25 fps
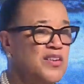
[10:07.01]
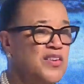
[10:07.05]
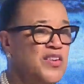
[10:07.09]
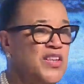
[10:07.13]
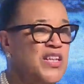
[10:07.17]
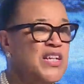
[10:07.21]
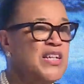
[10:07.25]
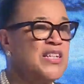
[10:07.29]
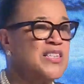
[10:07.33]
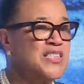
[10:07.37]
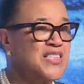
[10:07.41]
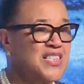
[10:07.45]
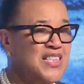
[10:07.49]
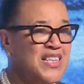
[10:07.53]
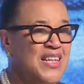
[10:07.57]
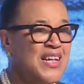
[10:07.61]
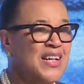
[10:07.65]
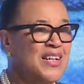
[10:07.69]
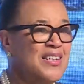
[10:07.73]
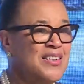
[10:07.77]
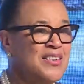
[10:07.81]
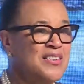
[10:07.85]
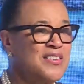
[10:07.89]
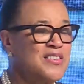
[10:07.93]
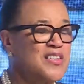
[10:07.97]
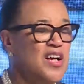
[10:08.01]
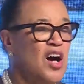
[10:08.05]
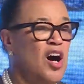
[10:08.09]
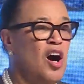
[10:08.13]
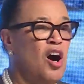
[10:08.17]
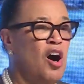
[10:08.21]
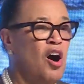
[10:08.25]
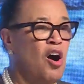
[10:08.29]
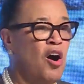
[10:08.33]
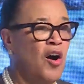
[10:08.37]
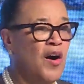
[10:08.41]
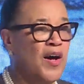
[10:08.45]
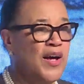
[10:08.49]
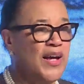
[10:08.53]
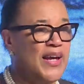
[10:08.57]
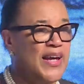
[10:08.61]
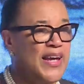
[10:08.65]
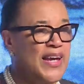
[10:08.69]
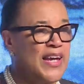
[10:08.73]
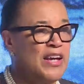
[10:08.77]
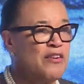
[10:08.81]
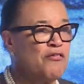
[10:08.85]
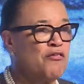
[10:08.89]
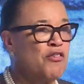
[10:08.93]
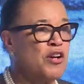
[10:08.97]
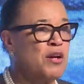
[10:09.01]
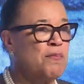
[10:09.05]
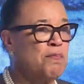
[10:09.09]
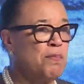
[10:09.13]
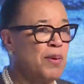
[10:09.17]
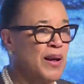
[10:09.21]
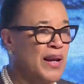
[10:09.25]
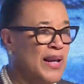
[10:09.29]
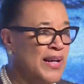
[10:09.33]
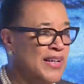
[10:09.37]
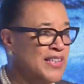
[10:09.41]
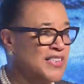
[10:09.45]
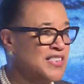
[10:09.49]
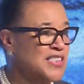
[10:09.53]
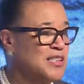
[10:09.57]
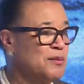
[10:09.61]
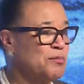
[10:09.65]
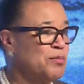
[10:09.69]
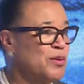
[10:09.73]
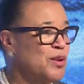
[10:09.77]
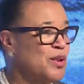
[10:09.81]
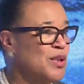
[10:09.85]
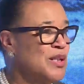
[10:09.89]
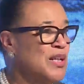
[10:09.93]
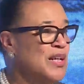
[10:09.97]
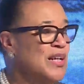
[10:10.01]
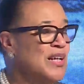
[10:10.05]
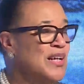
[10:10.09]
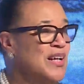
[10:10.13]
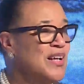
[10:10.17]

these things are irreplaceable.